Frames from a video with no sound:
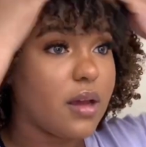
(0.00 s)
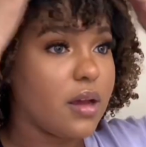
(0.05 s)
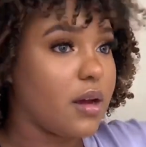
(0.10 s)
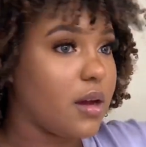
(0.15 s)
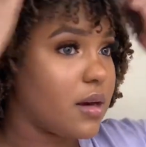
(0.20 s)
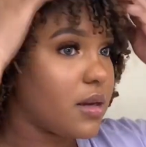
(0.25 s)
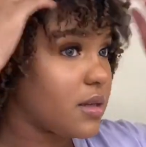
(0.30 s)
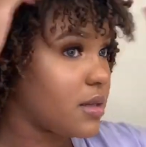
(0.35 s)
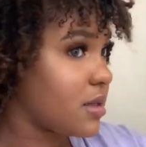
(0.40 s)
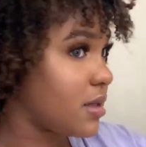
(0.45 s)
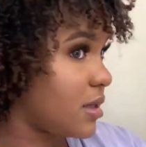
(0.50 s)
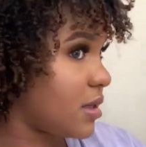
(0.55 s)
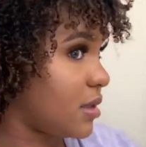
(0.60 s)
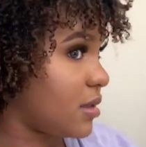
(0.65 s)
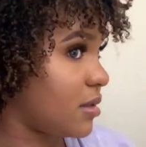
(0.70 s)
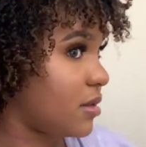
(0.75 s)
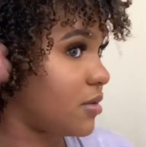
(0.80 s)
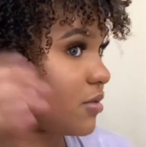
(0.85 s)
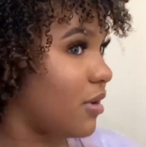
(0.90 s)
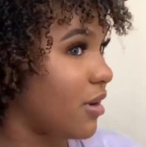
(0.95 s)

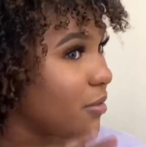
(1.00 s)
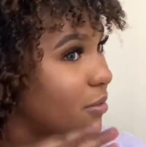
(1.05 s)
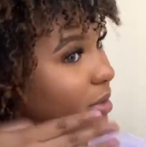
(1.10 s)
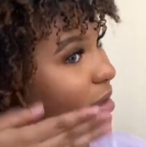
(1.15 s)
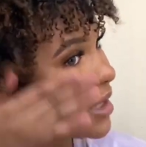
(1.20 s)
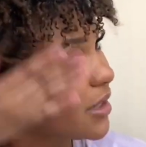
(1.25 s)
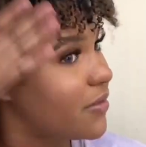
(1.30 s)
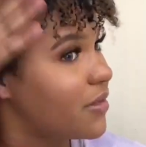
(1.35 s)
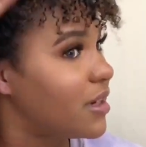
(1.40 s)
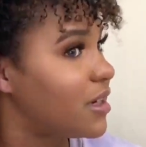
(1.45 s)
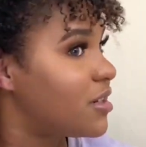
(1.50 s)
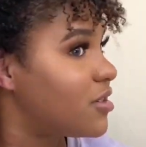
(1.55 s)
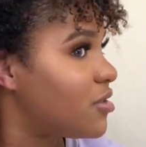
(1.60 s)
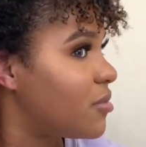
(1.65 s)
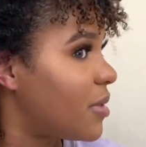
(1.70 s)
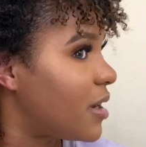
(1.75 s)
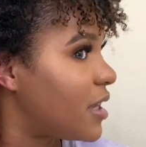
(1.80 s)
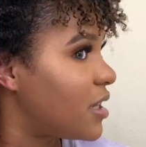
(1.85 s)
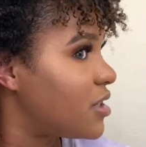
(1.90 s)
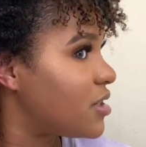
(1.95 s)
Honestly, do I really even need to do
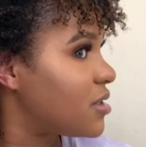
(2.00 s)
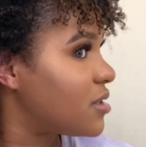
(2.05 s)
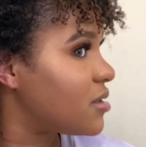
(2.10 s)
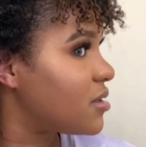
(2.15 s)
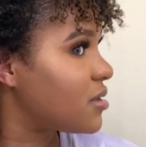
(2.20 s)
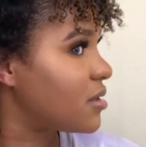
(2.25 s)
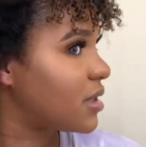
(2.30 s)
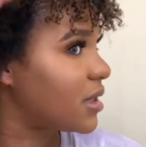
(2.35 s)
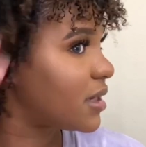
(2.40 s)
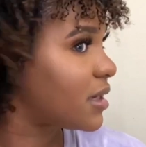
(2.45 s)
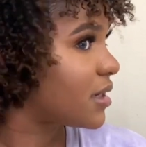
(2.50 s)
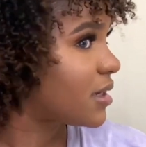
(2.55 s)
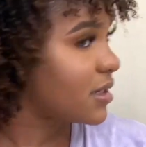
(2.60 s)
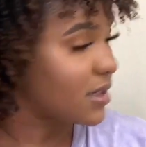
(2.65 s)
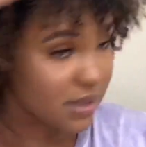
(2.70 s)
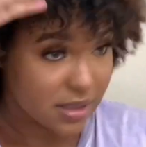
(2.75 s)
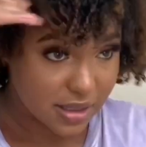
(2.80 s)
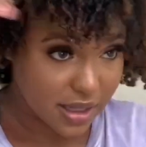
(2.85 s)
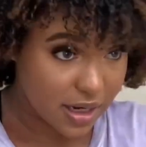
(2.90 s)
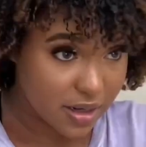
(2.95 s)
my edges? Like, is
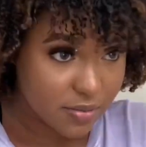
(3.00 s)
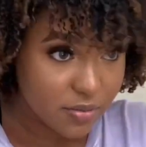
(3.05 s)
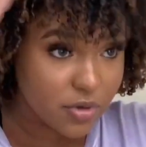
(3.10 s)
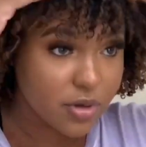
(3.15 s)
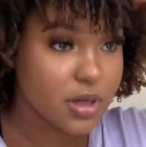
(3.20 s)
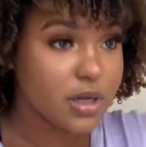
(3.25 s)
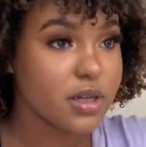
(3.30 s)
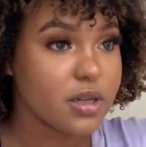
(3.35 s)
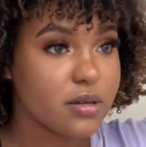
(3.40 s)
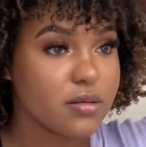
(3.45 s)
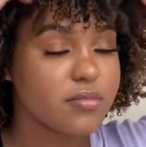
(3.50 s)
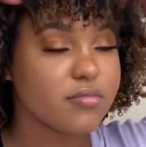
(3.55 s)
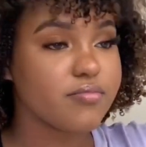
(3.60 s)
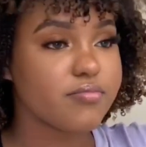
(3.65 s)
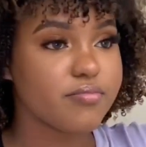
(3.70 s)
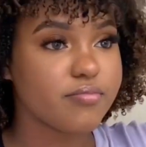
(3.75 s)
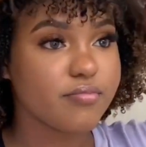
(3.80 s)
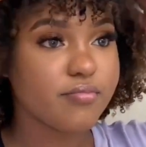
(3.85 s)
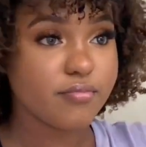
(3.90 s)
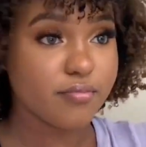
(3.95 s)
it that important?
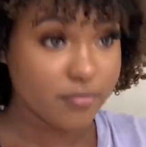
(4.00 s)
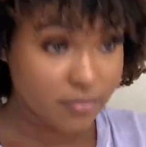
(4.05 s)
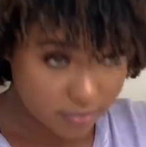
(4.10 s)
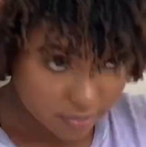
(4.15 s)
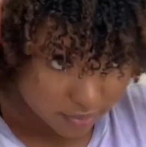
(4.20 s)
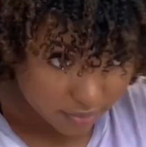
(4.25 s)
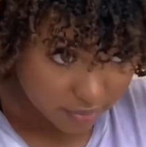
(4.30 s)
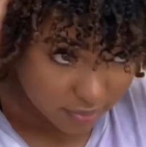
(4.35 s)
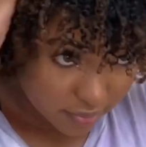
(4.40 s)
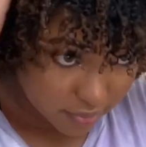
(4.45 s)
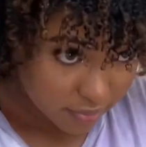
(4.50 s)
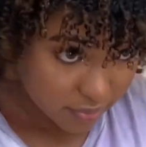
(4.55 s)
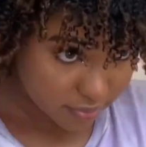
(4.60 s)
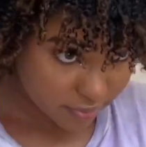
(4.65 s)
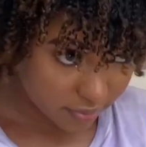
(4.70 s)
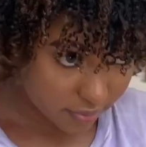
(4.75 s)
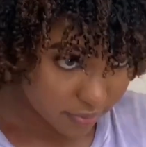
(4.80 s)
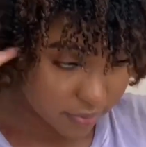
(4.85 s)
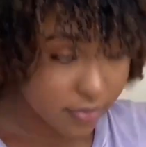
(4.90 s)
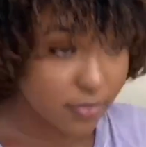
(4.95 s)
Is that
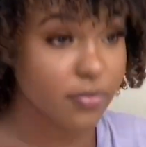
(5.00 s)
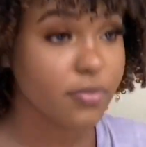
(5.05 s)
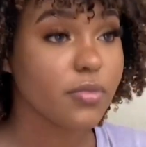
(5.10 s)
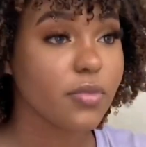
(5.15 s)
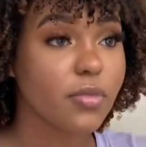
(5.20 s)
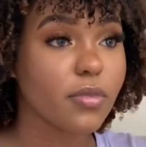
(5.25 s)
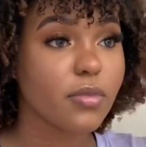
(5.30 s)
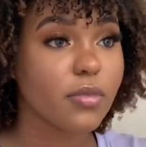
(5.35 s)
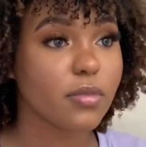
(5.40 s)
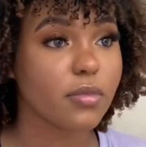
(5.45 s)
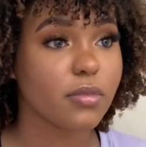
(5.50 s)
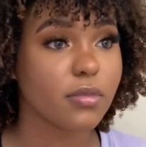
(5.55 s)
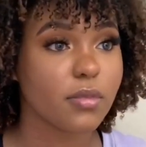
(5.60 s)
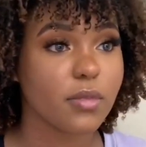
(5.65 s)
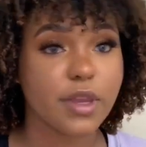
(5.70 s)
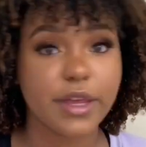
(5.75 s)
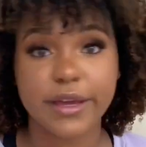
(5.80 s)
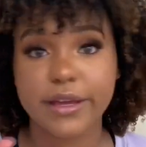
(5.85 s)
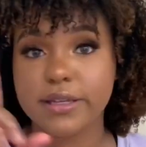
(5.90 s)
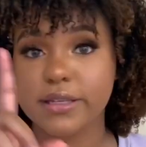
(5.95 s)
really a question?
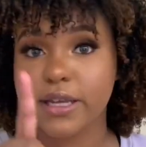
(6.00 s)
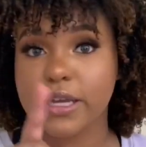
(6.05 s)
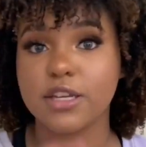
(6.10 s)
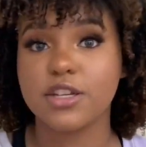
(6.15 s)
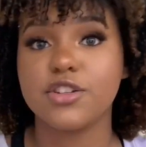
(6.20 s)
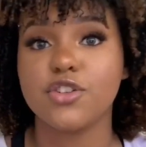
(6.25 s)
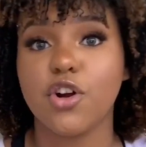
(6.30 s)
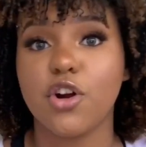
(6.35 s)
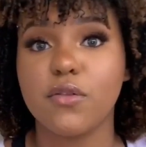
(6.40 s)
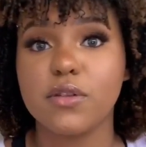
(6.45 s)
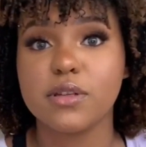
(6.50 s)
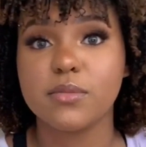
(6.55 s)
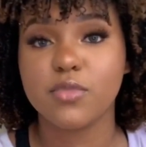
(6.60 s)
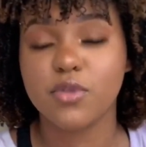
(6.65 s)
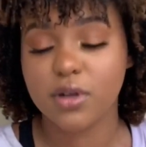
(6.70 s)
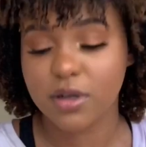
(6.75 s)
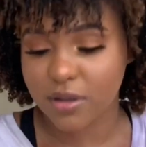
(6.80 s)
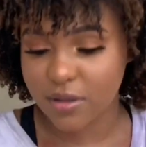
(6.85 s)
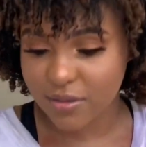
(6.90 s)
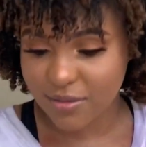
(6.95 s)
Yes, edges are always
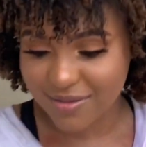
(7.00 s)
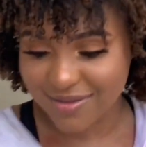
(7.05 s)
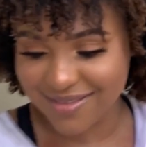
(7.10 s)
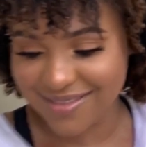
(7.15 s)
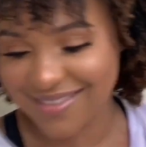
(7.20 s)
important.